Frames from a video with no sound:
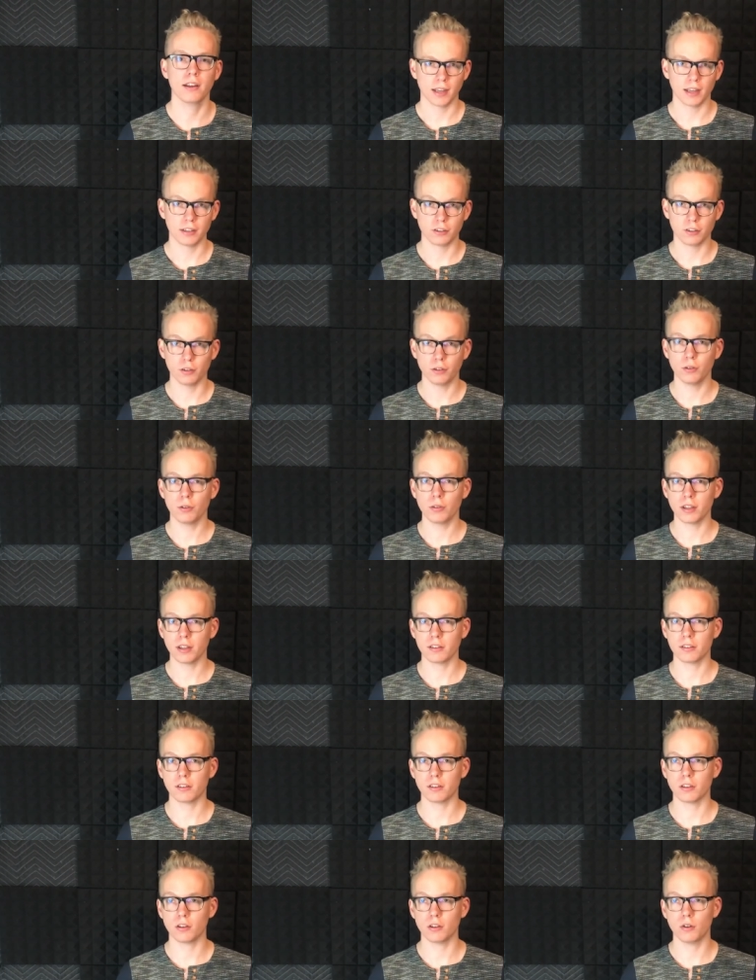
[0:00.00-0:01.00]
And to do
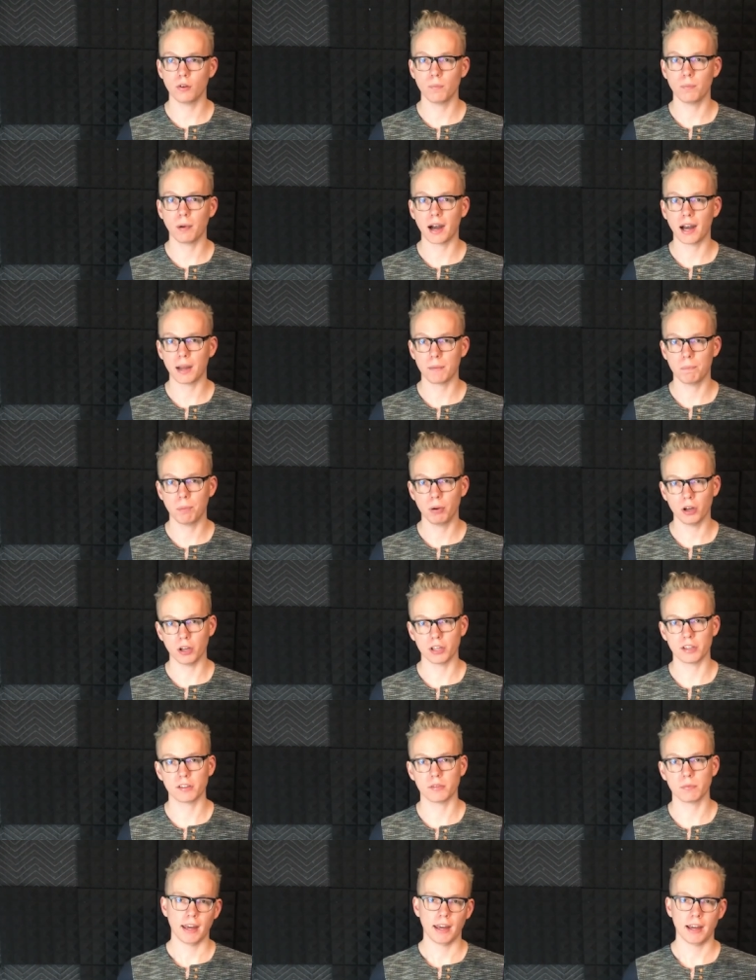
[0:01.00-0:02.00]
this, you buy
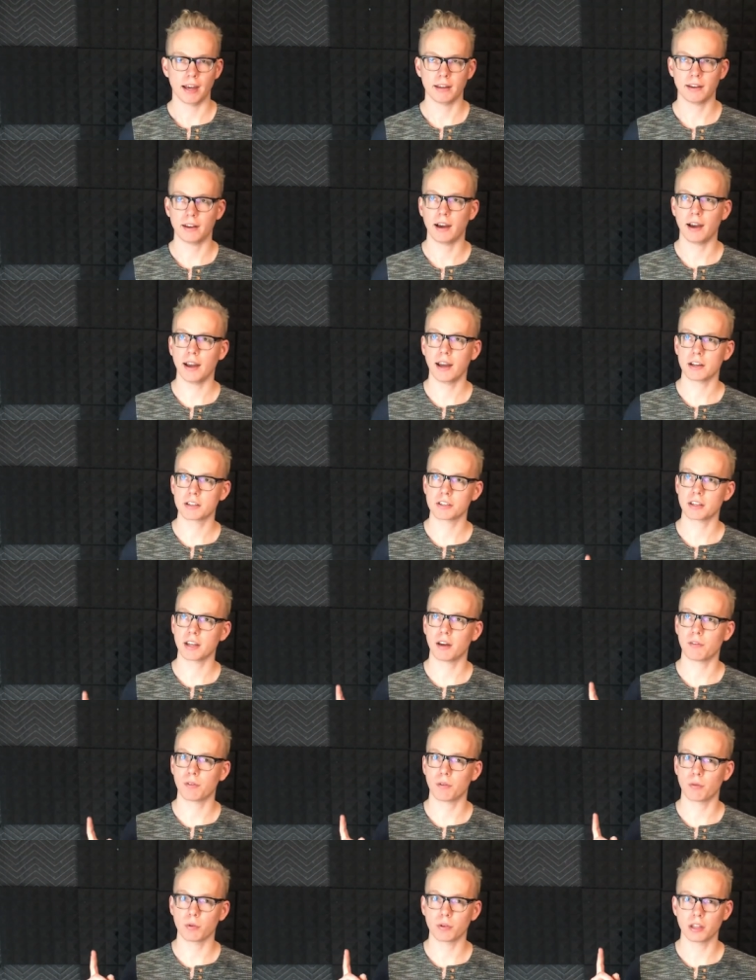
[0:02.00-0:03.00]
puts. And I actually
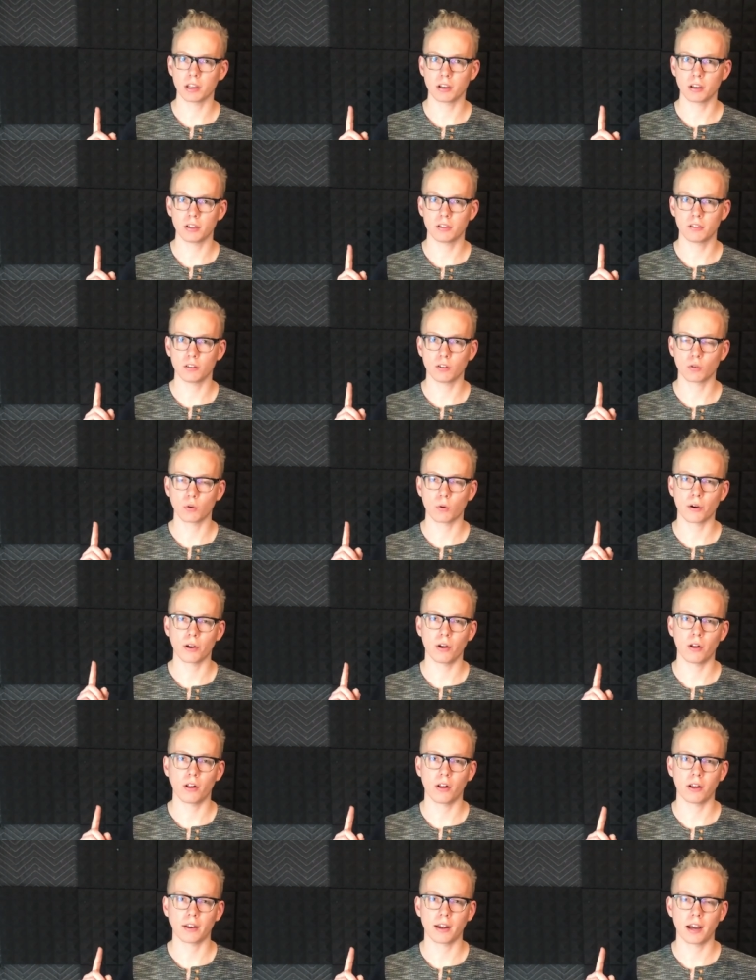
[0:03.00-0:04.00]
have a really good
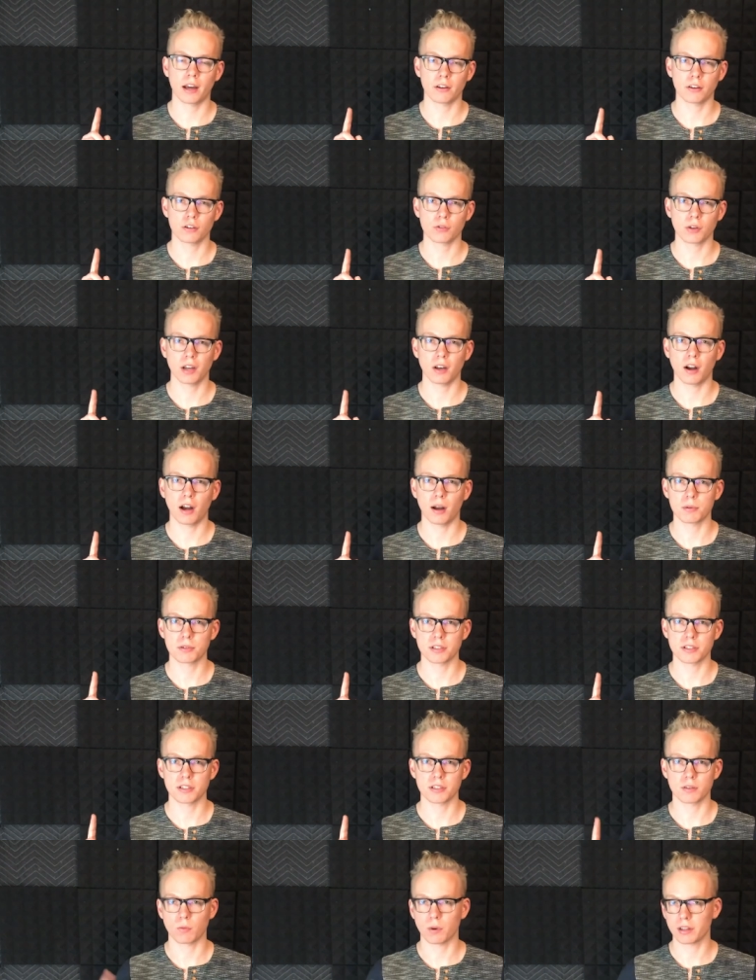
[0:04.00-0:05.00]
tutorial on how to trade
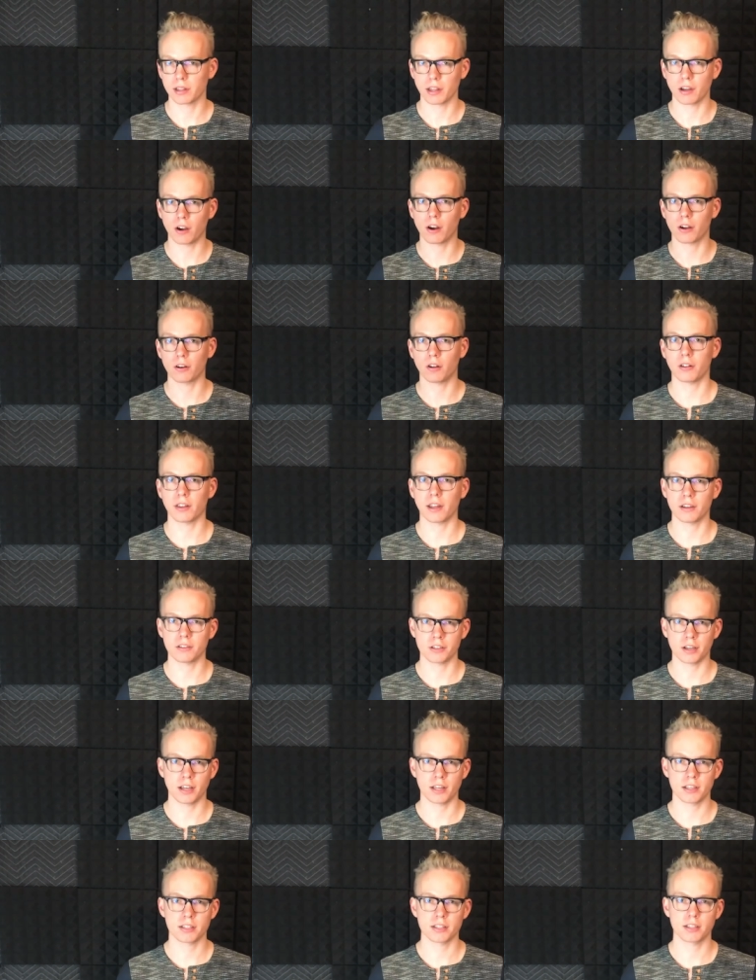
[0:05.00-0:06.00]
options and what they are and all that
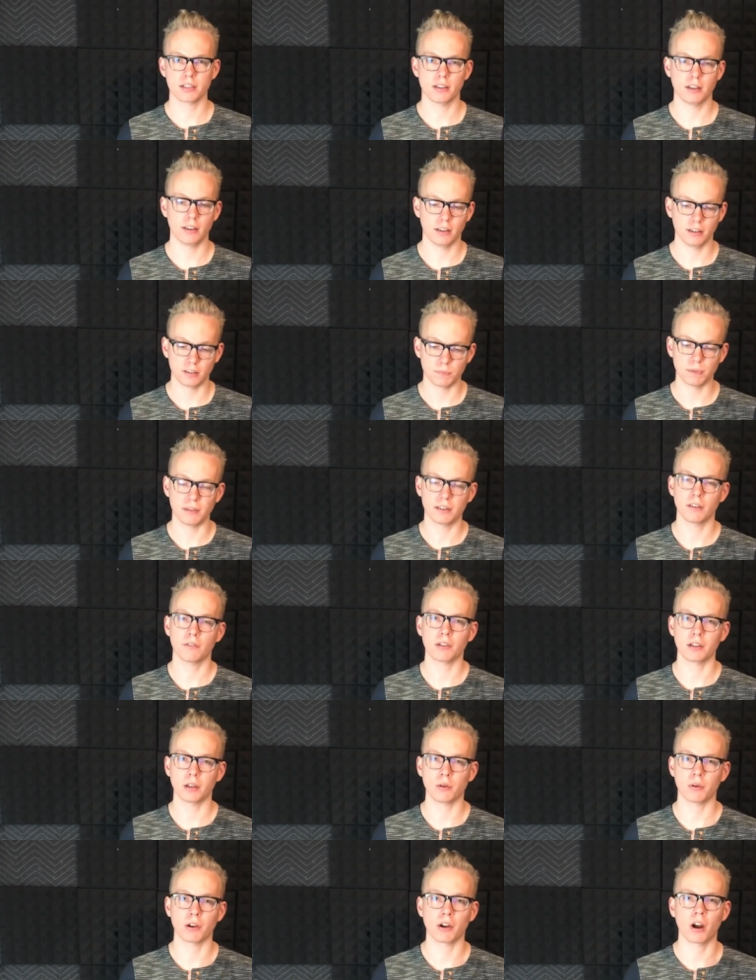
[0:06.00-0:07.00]
jazz, and
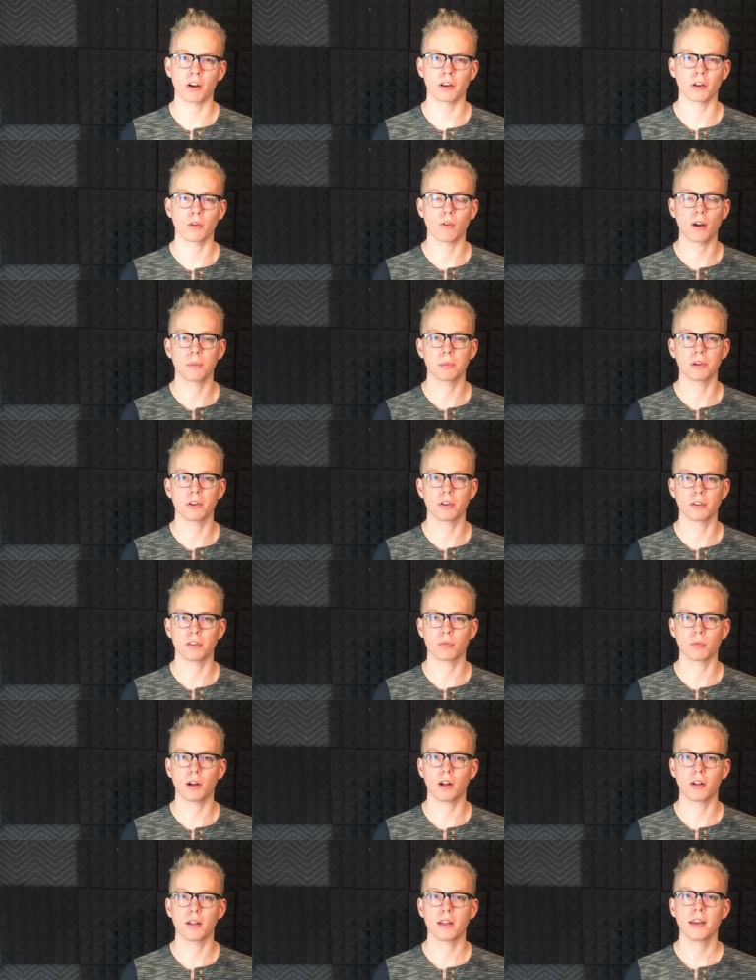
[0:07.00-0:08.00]
specifically regarding Robinhood as
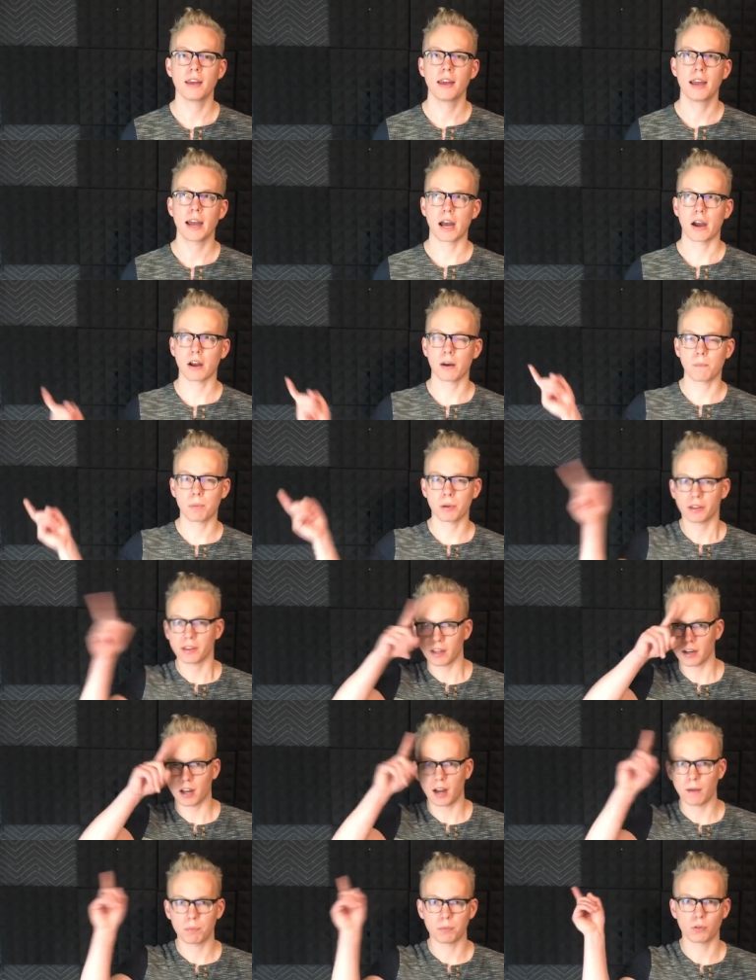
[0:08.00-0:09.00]
well. I'm gonna put
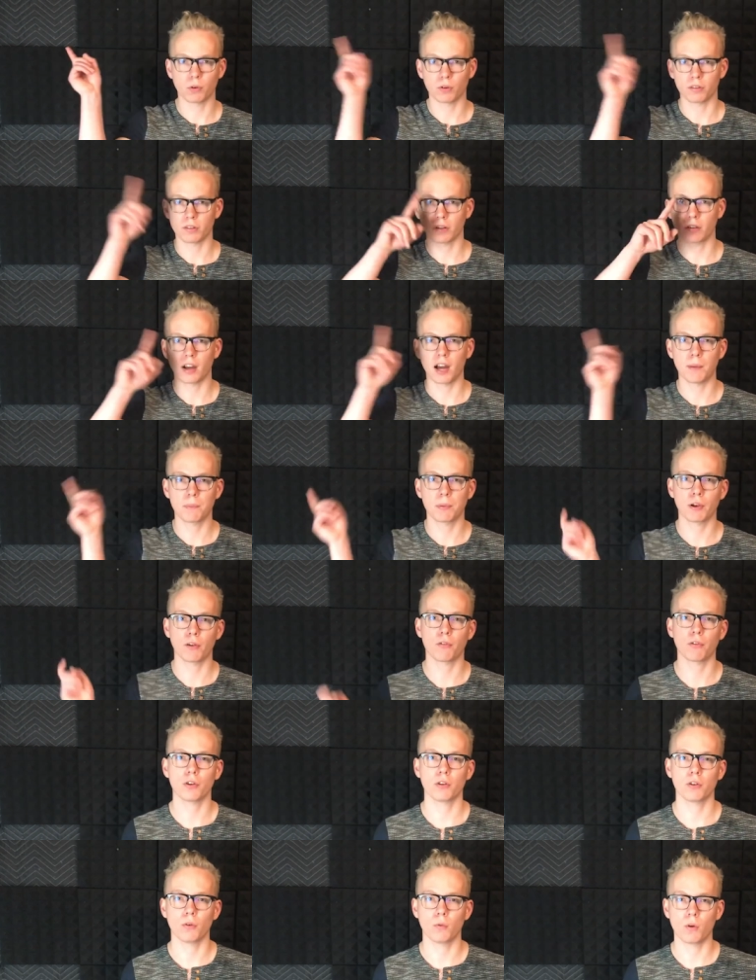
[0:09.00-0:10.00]
that up towards the top here
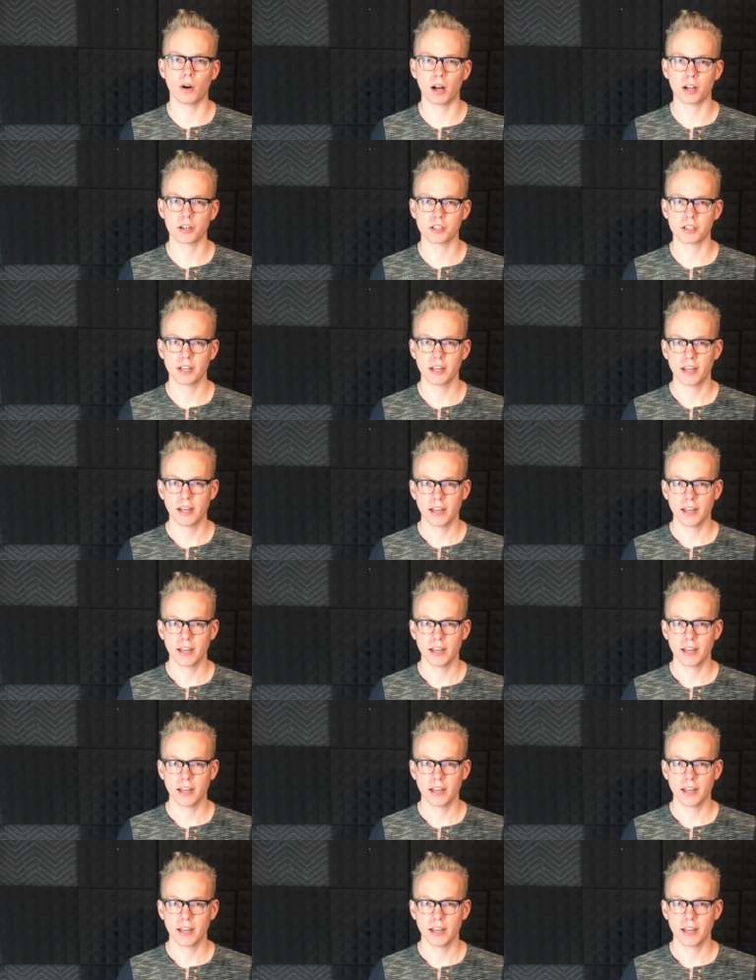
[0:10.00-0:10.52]
for you to watch.